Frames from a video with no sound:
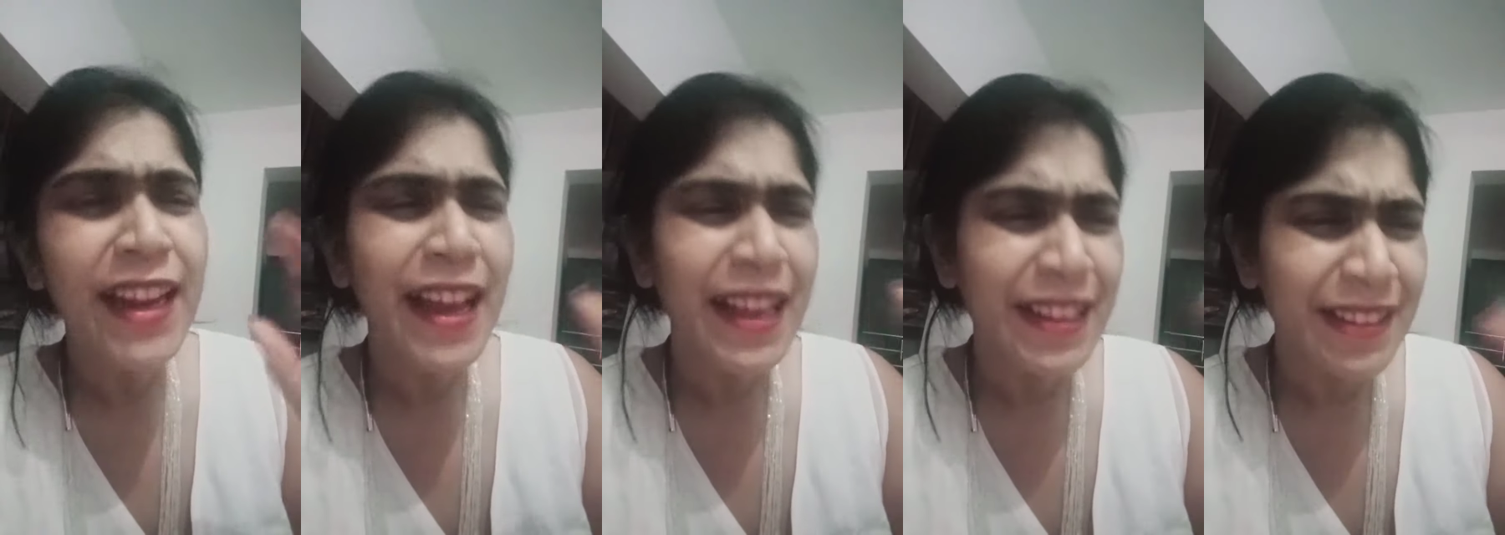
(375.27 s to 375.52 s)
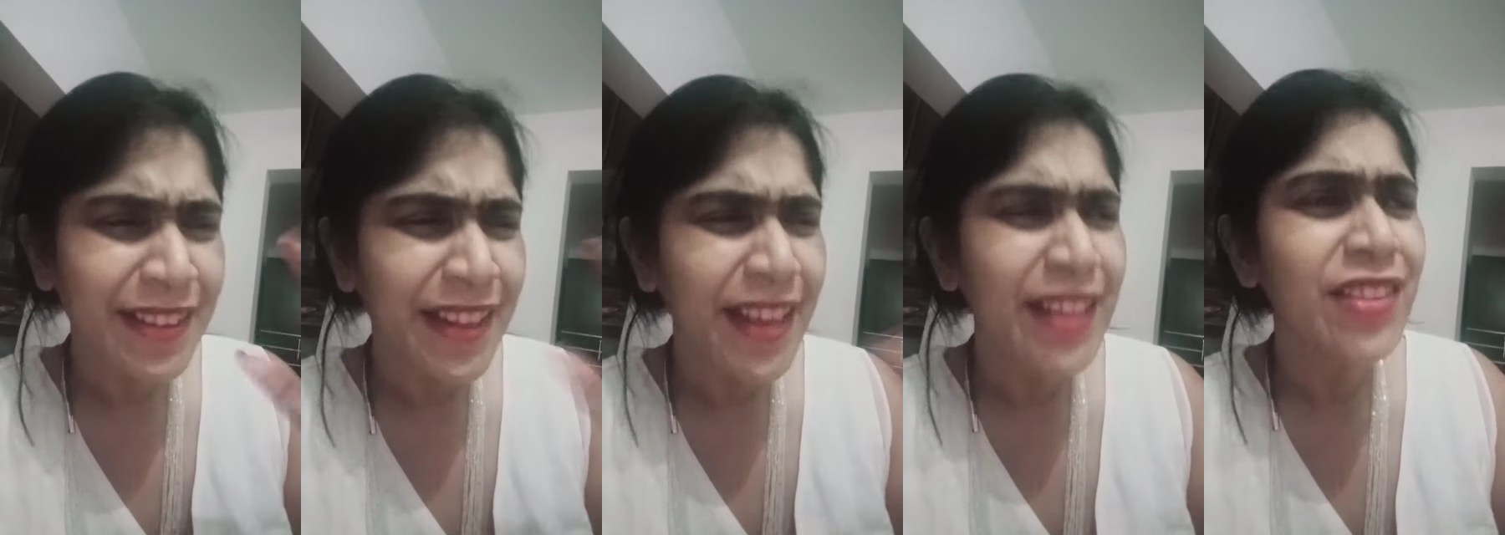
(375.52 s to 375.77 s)
I
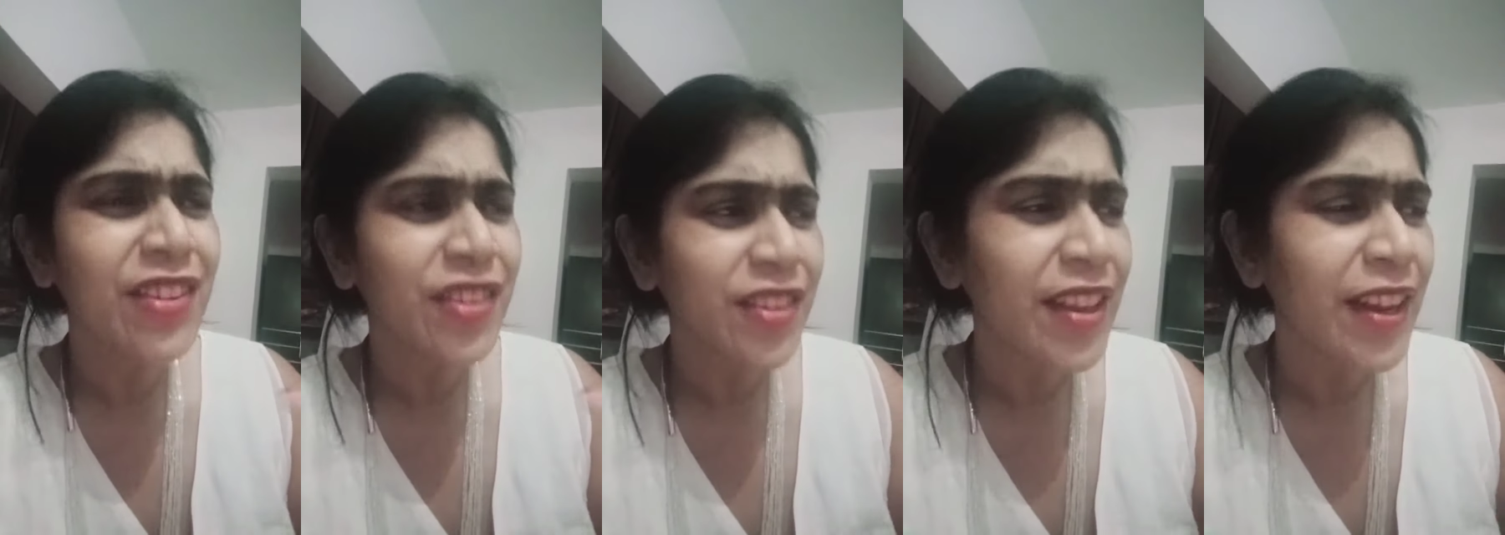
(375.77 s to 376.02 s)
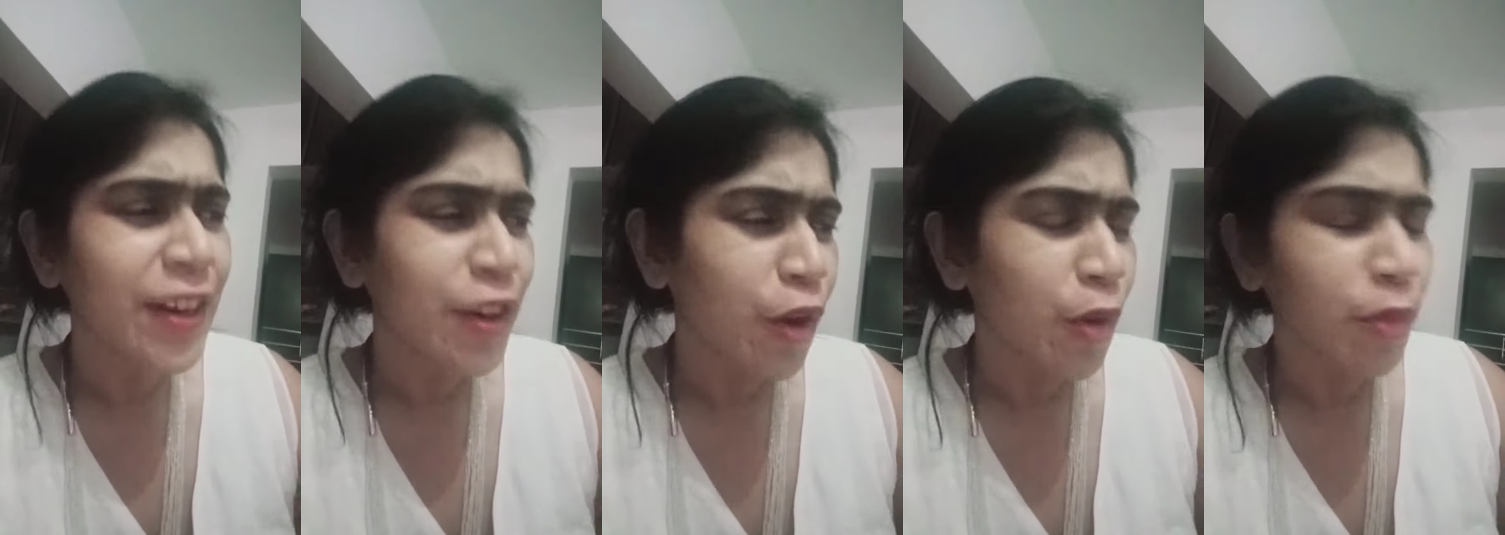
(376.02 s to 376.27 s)
had sensed
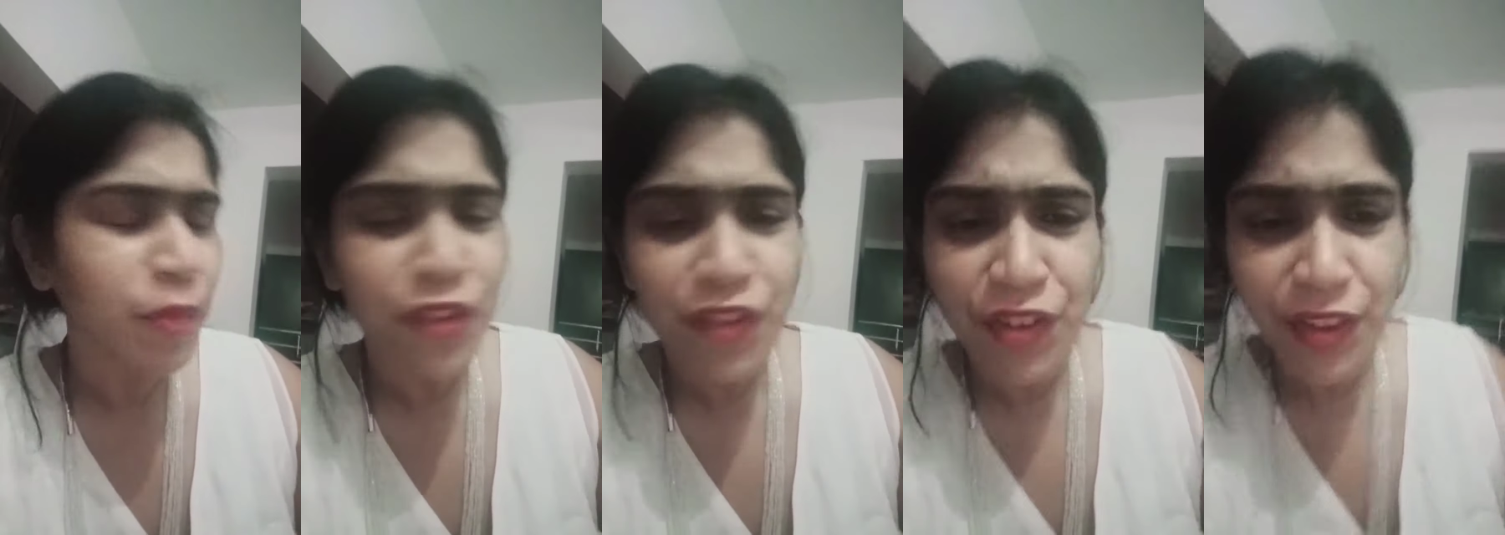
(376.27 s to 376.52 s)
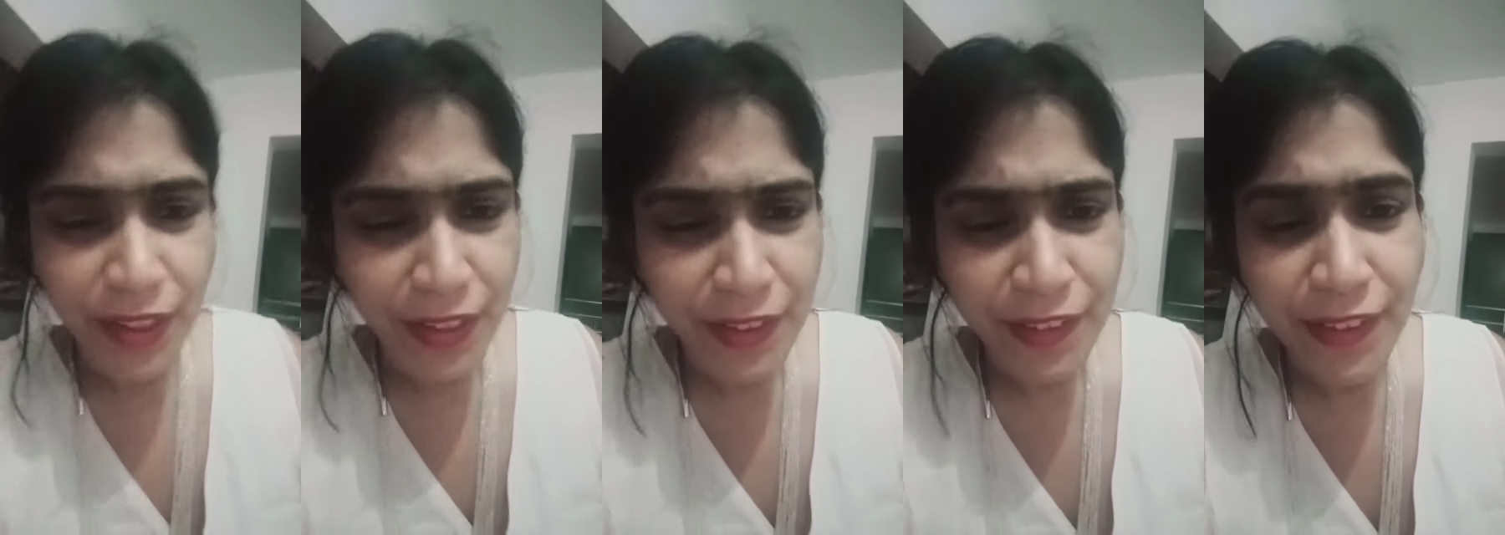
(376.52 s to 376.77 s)
that
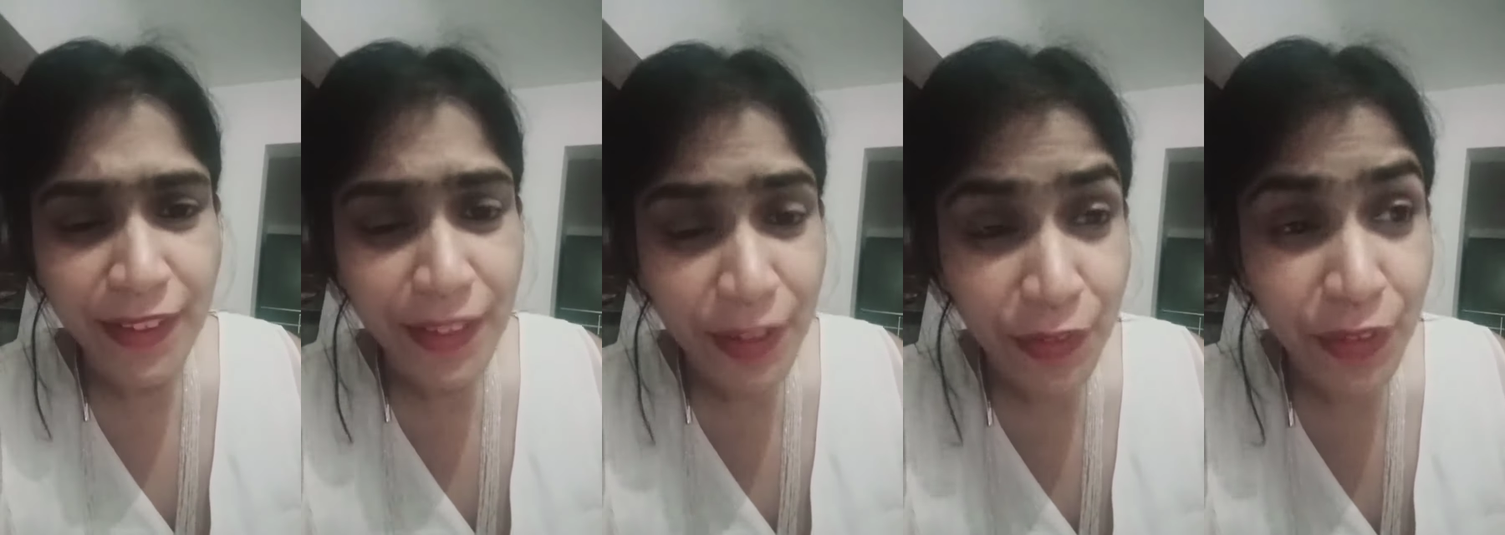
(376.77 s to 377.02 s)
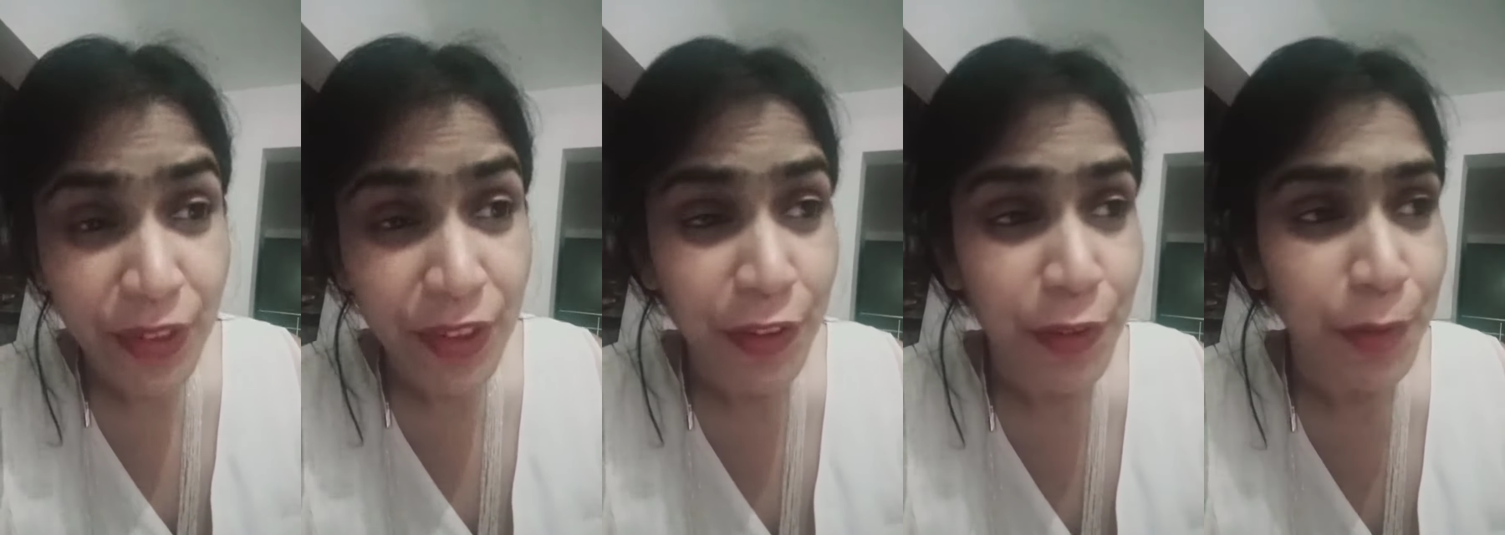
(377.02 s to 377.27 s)
obviously it's a
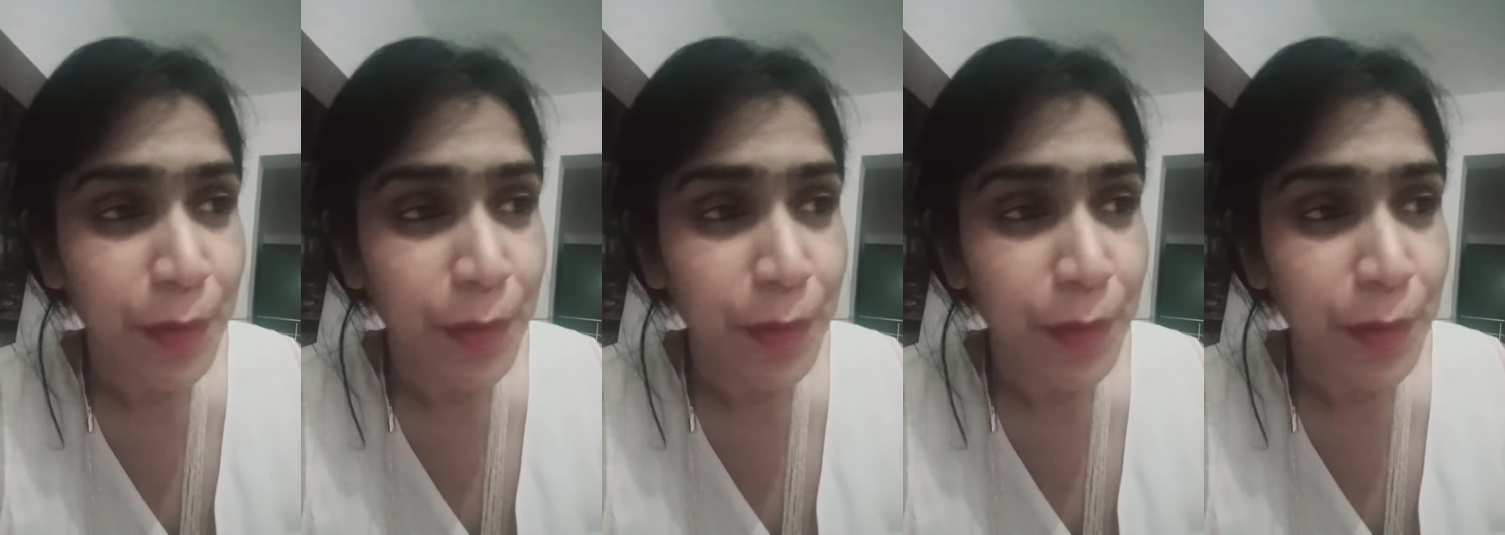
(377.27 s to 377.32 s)
lived-in